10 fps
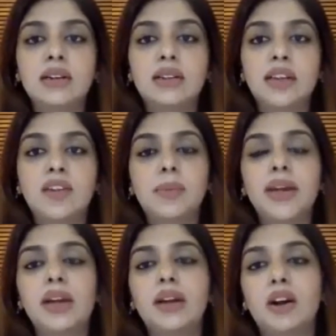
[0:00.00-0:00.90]
There will be
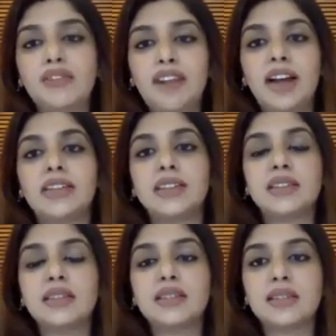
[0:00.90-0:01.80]
a lot of factors.